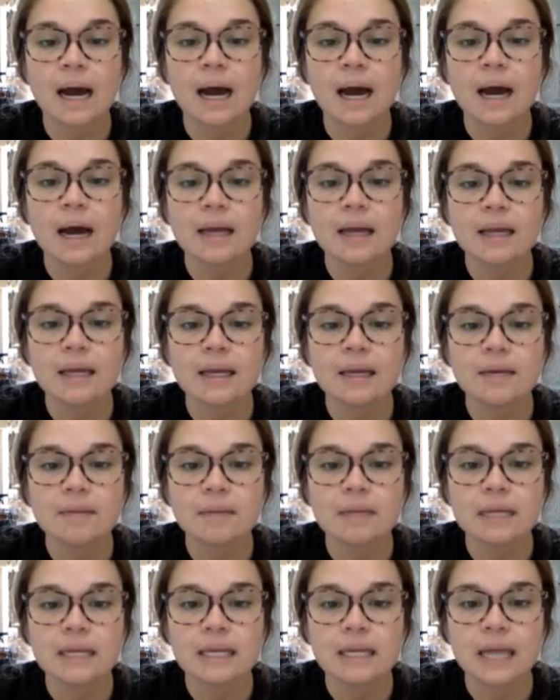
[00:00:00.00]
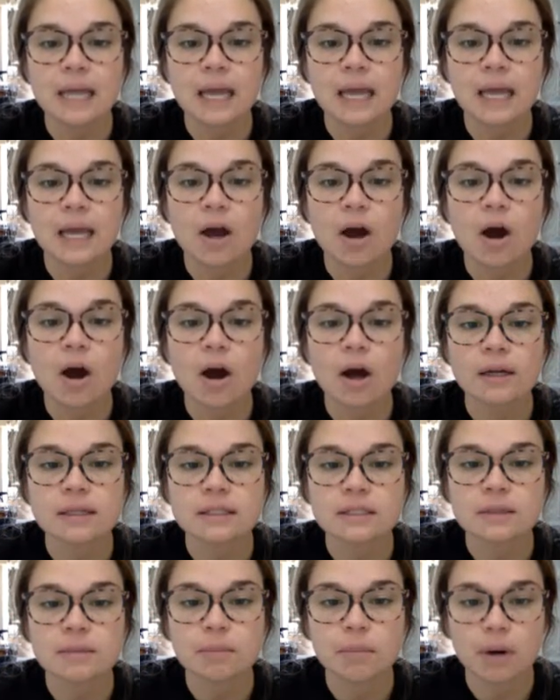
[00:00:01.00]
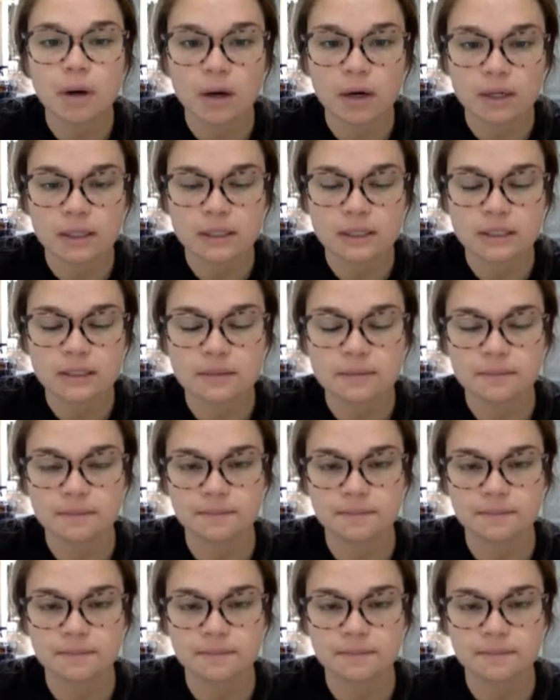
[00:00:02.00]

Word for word: I am in a hot pot.